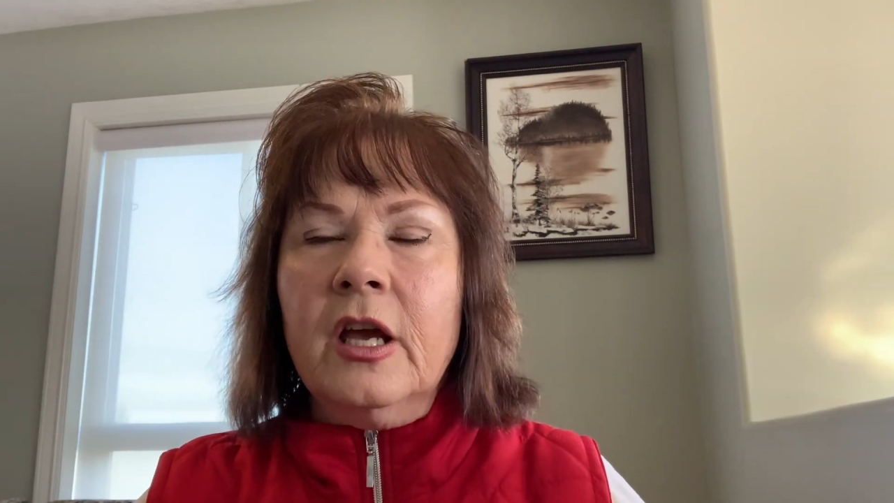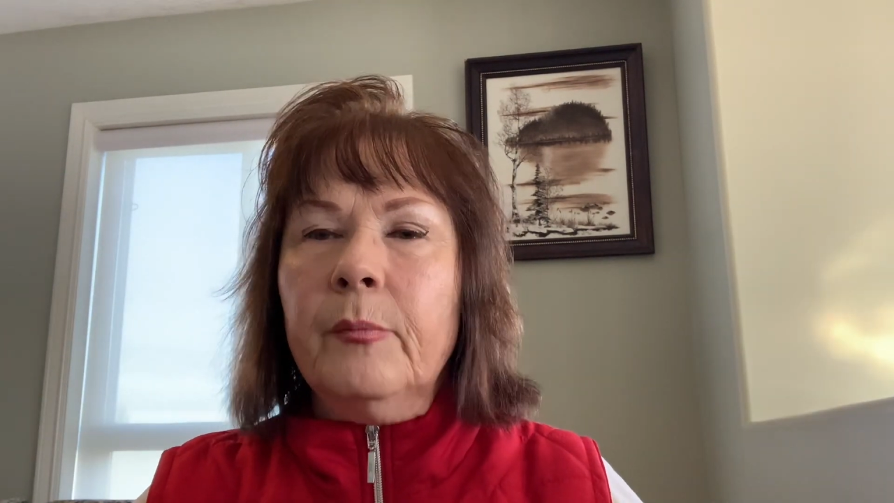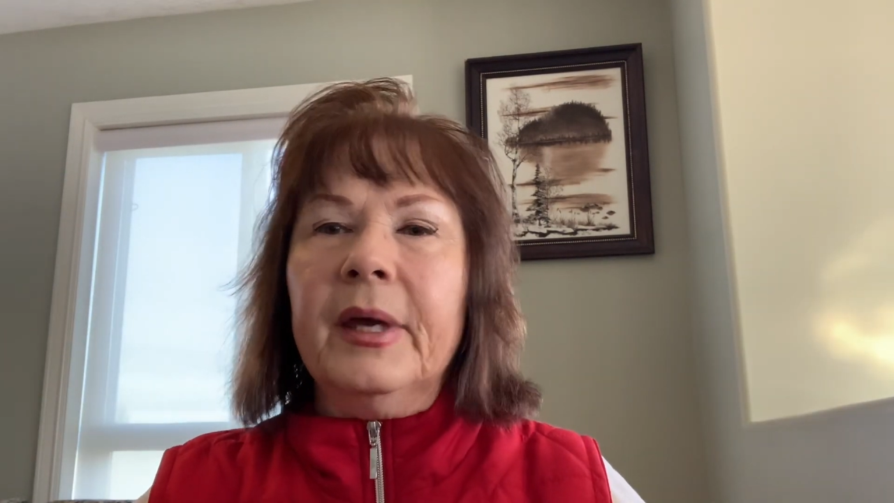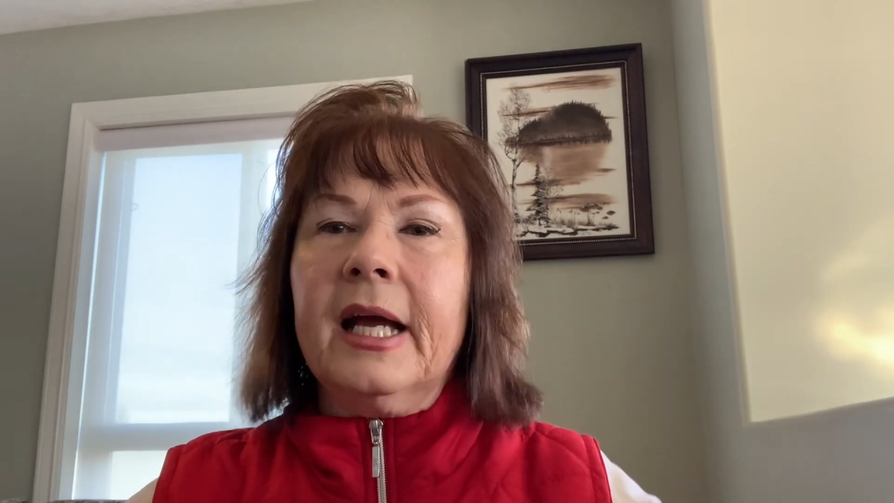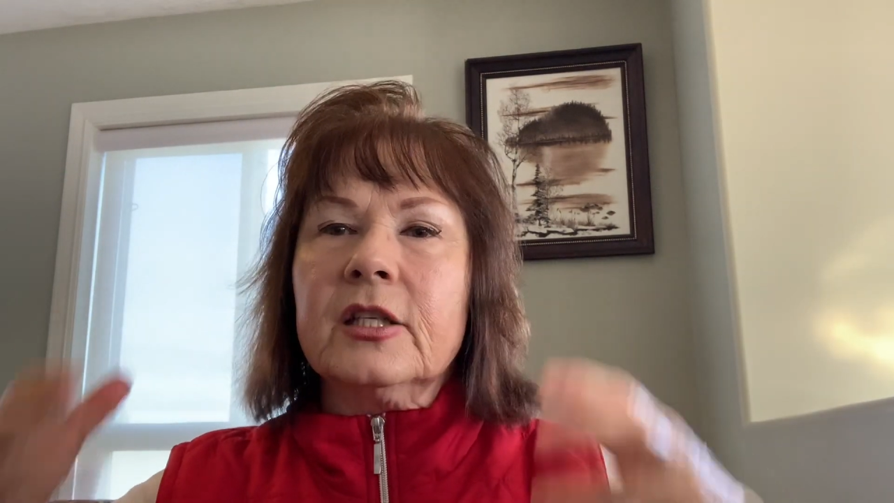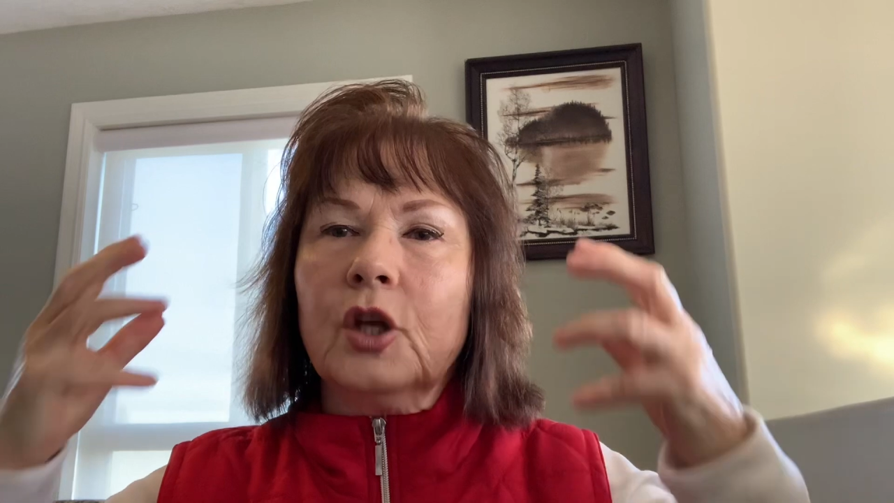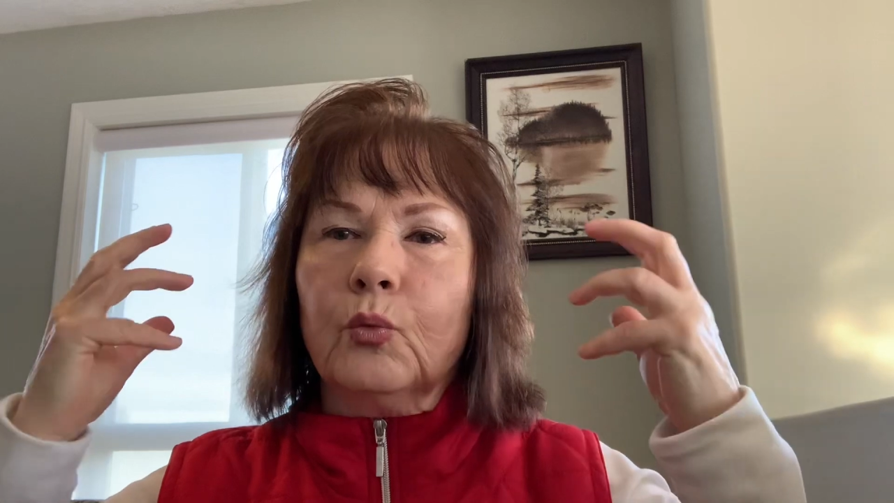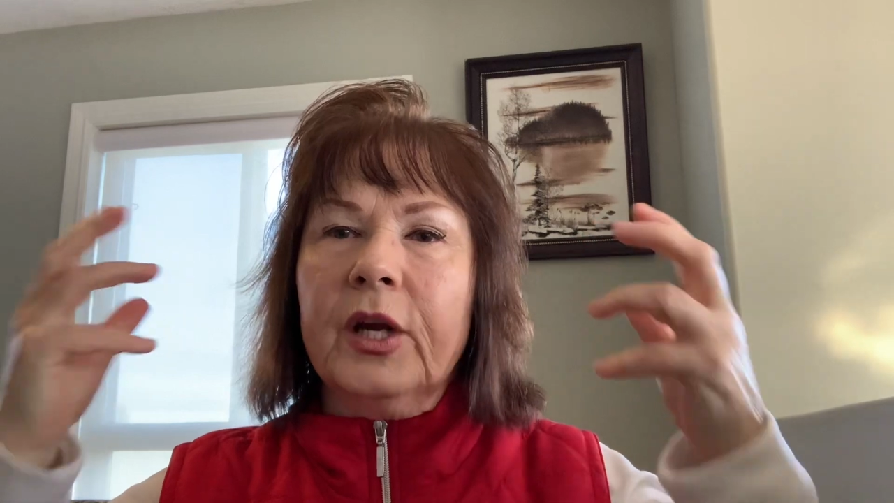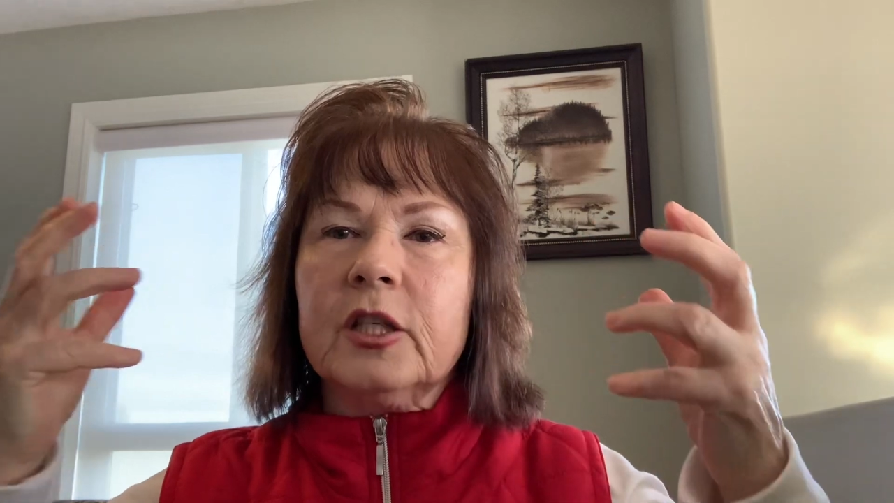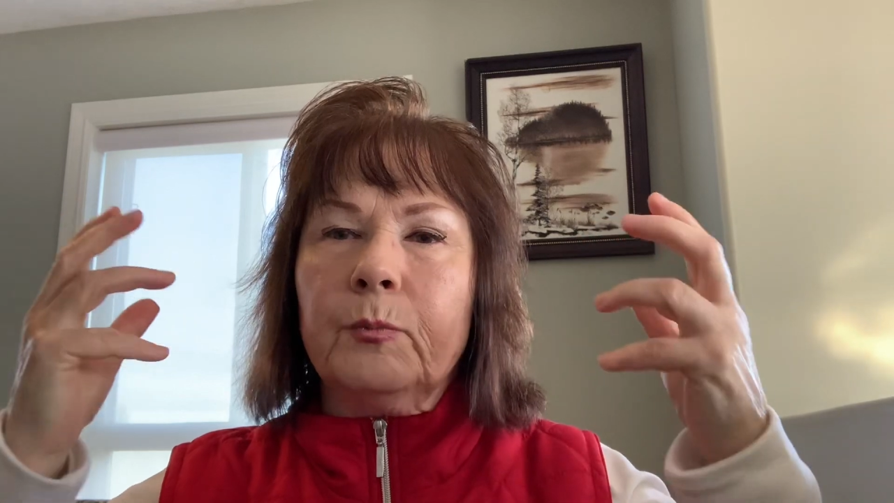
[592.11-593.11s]
because the
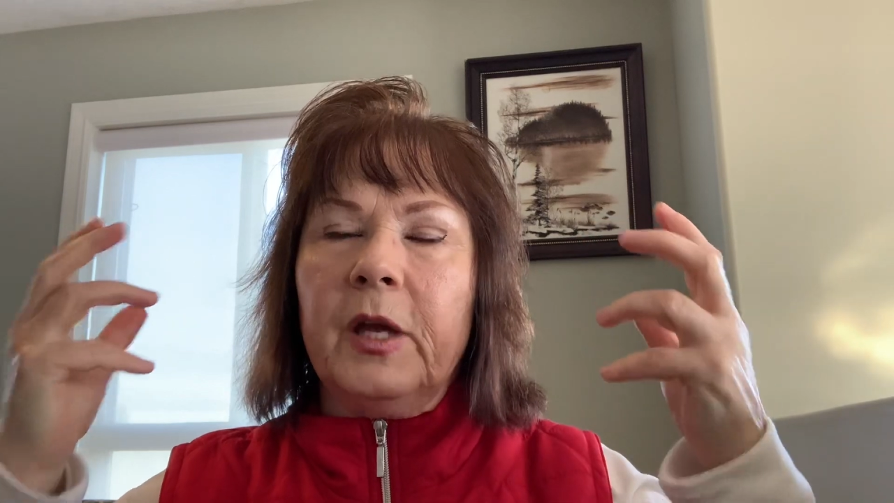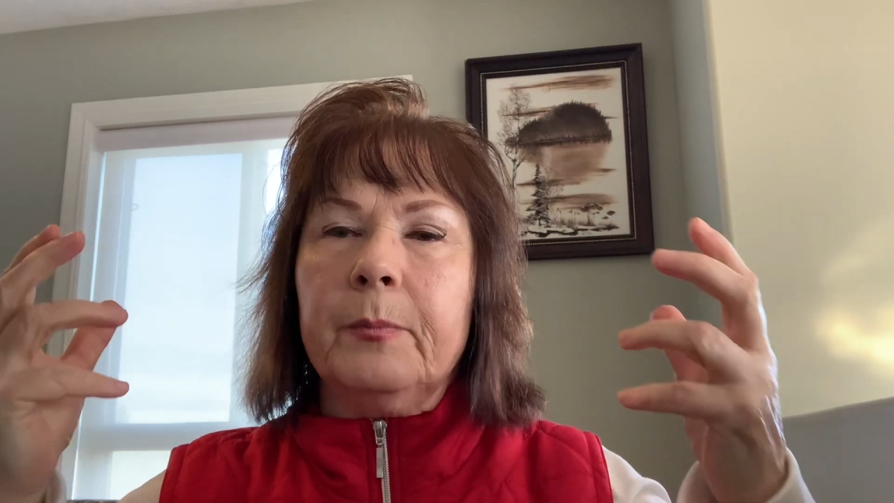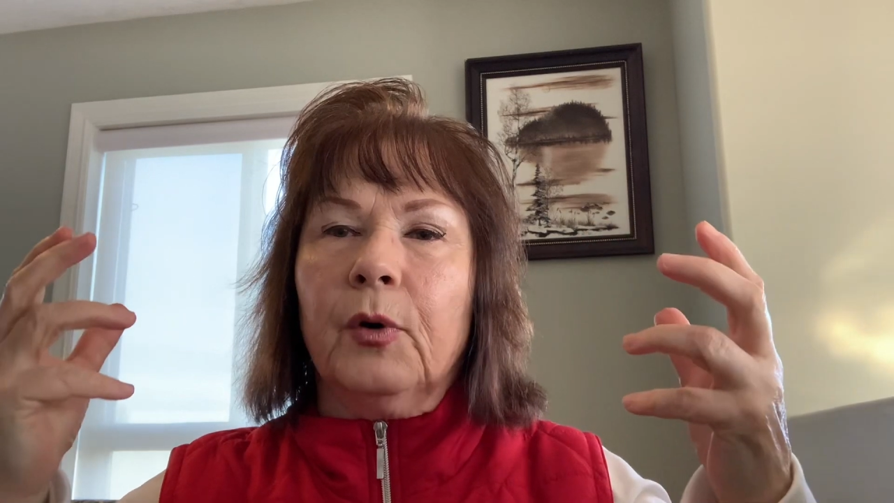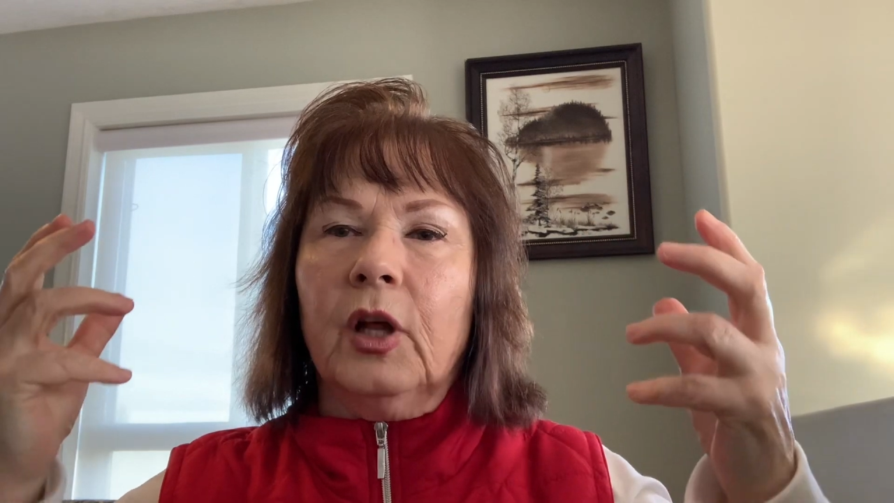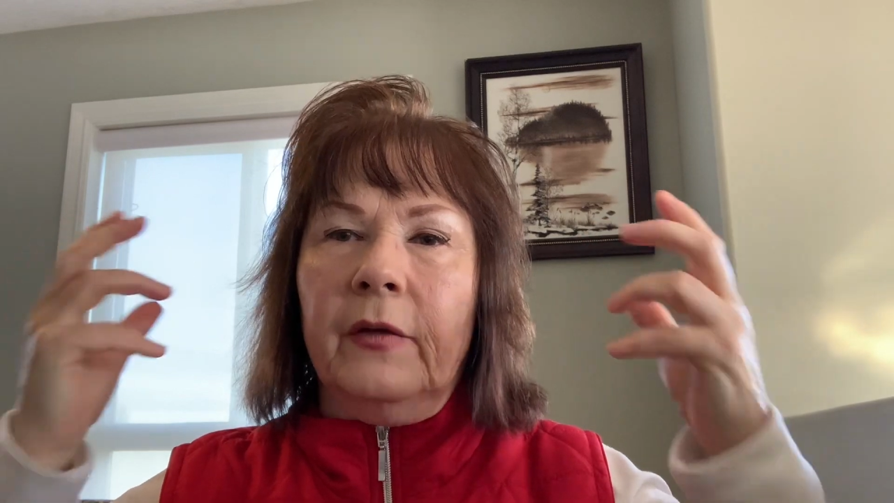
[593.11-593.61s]
rich people,